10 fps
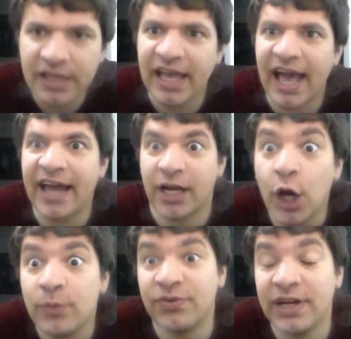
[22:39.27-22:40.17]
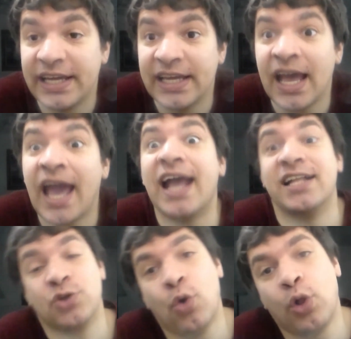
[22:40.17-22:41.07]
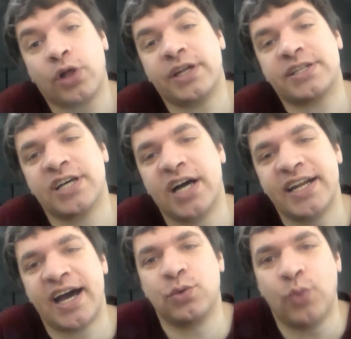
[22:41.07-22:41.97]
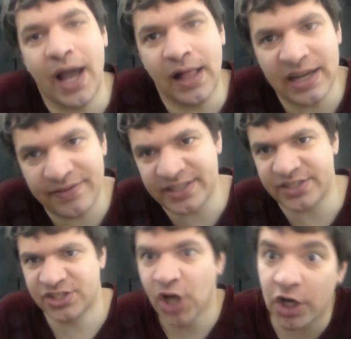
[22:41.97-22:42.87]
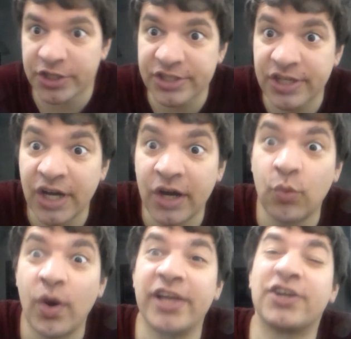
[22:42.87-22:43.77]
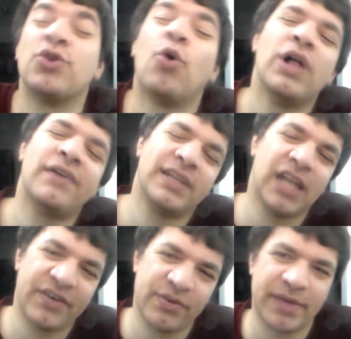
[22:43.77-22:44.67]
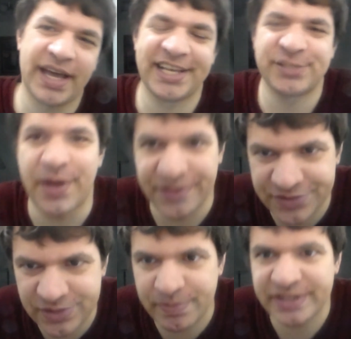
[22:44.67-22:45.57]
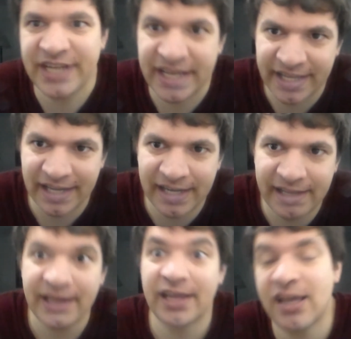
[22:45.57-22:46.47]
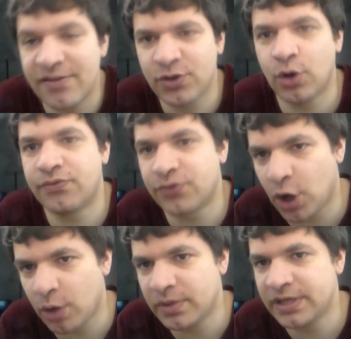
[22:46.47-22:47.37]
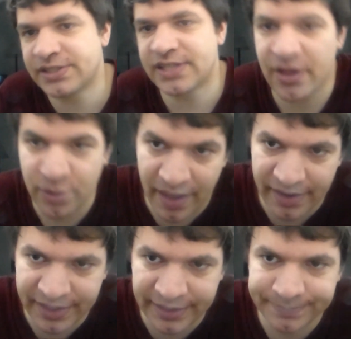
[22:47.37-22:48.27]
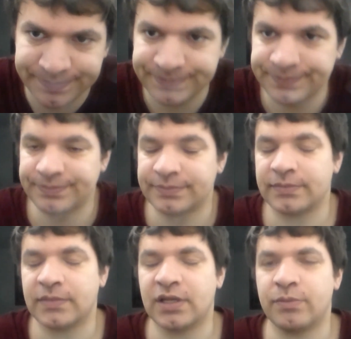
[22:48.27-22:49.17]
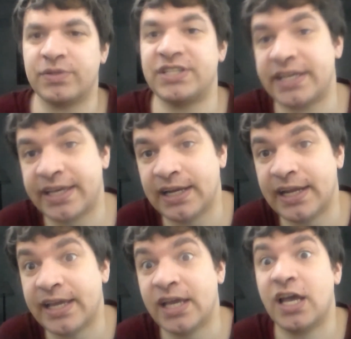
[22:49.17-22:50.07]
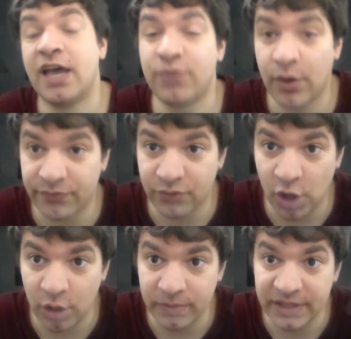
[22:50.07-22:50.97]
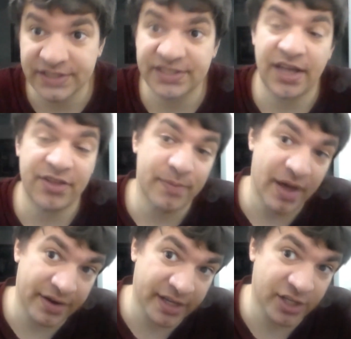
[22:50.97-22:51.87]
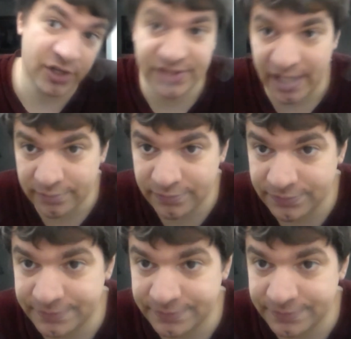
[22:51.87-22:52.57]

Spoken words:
And hopefully it's all going to turn out well, and if it does not, well, you can all have a laugh at my expense, particularly if you're from South America. Particularly if you're from Southern America yourself.